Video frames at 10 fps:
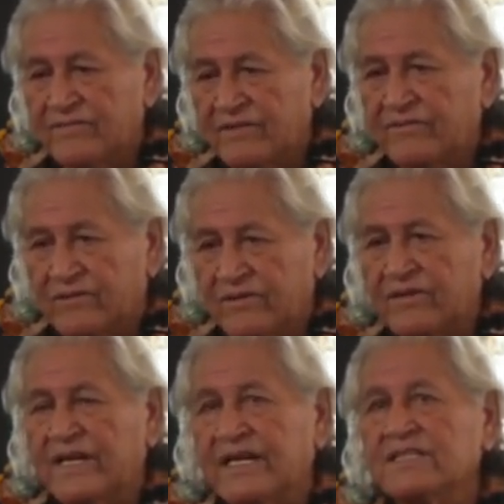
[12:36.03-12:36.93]
the
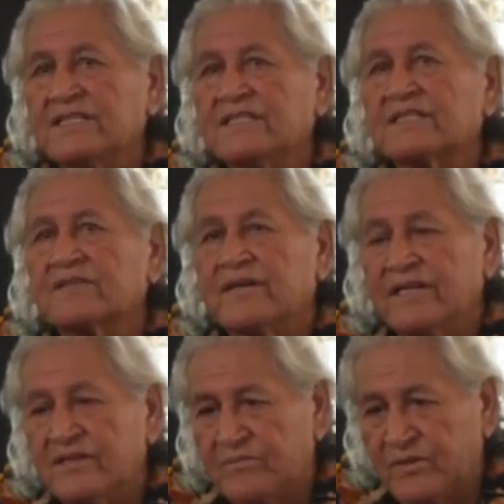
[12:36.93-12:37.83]
4 nations
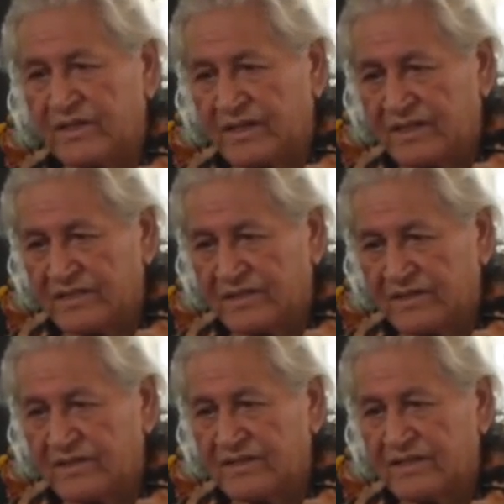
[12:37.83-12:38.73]
Creator put on this
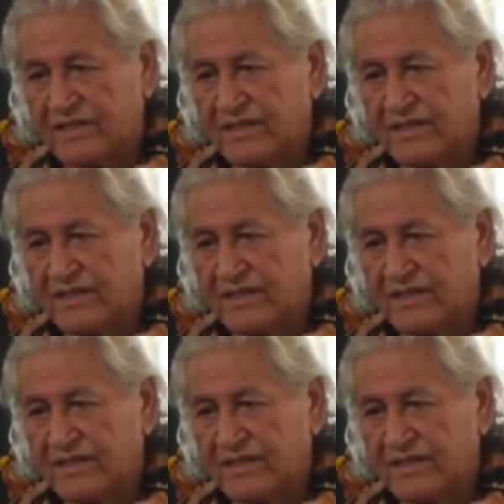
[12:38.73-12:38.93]
earth.